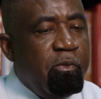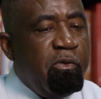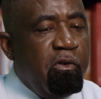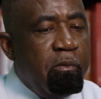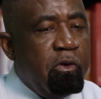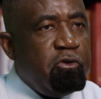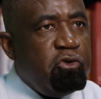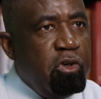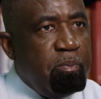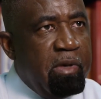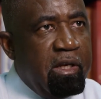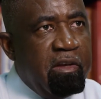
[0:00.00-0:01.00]
pump
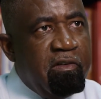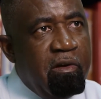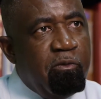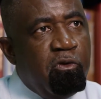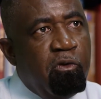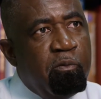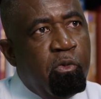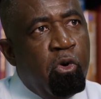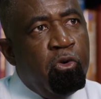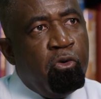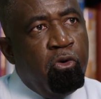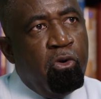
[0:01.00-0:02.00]
from the left
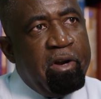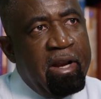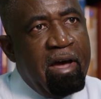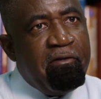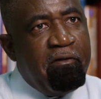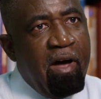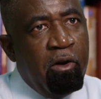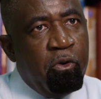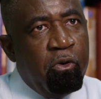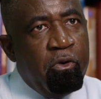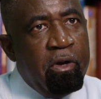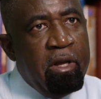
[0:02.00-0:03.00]
ventricle
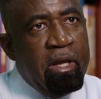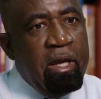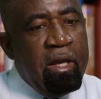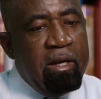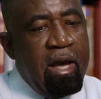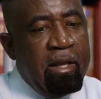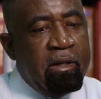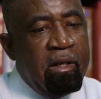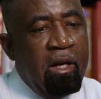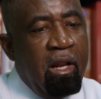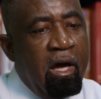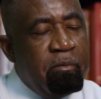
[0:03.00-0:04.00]
to pump the blood
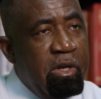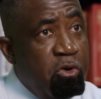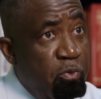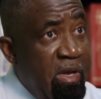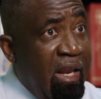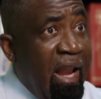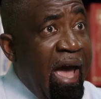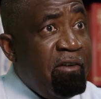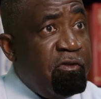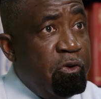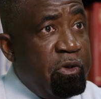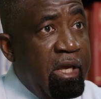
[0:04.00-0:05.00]
to the
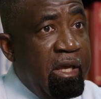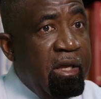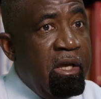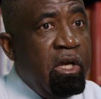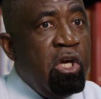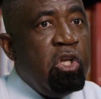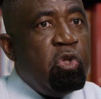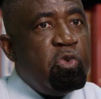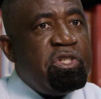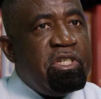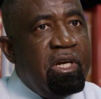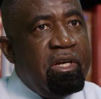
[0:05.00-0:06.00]
rest of your body.
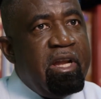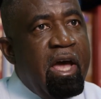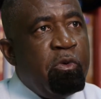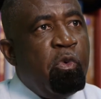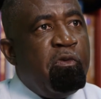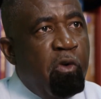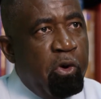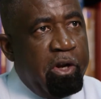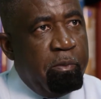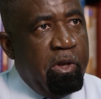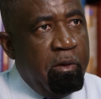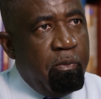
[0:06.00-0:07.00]
And
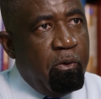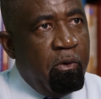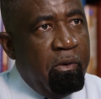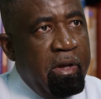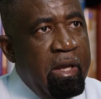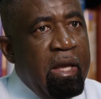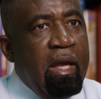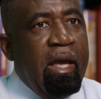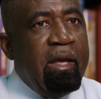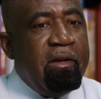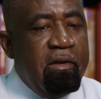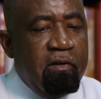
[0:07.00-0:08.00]
in my case, the
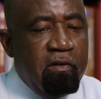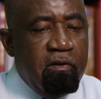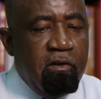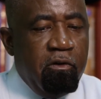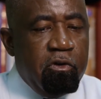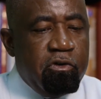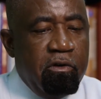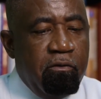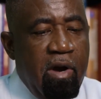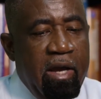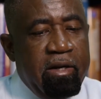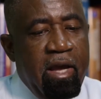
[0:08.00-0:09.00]
normal
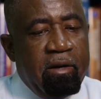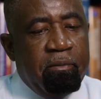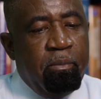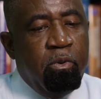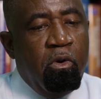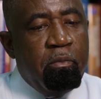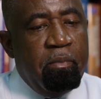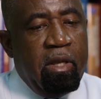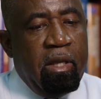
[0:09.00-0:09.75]
value for a normal